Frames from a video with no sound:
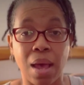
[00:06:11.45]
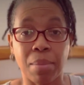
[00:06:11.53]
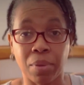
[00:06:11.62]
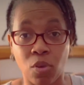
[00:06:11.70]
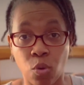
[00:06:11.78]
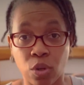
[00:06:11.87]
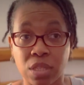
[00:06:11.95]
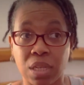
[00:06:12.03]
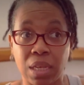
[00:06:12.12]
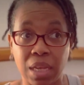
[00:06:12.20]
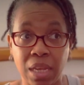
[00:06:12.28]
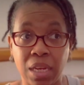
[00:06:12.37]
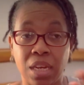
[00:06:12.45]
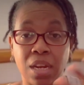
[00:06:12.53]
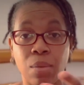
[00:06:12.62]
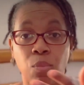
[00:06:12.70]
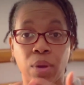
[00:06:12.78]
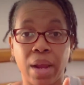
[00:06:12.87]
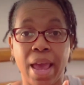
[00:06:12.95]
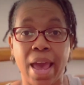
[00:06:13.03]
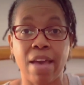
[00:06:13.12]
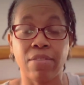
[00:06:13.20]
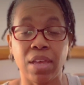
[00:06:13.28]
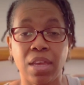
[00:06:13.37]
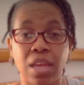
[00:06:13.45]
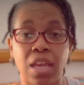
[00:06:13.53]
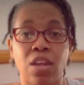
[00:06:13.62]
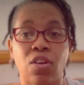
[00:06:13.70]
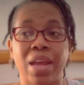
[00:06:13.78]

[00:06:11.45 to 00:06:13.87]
I'm, of course, eating up what I have in here.